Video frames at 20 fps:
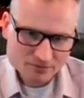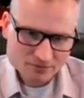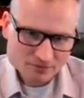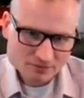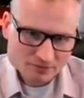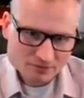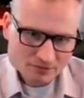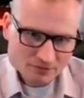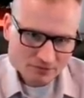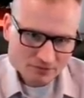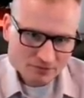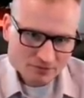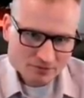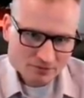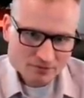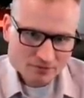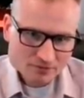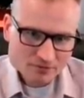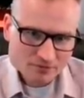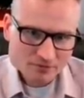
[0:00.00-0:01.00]

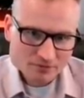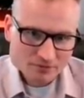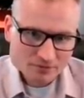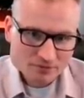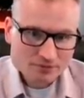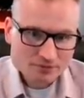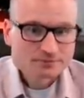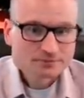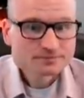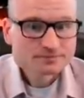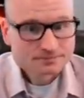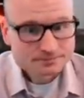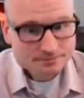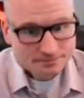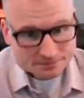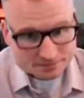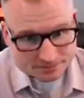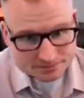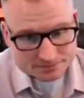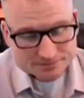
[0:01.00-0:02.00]

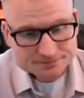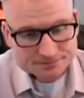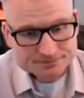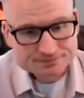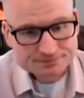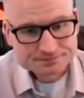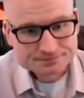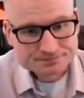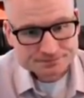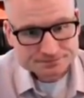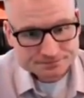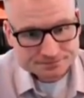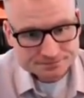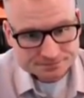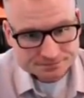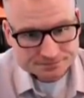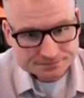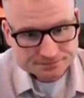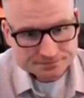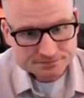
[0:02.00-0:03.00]

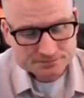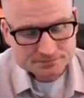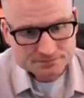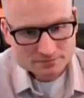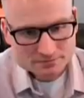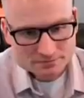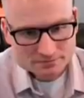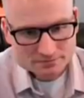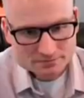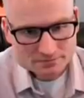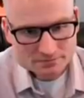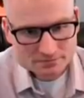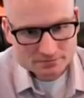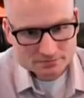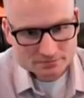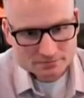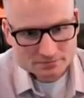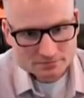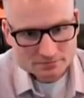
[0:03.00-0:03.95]
(silent)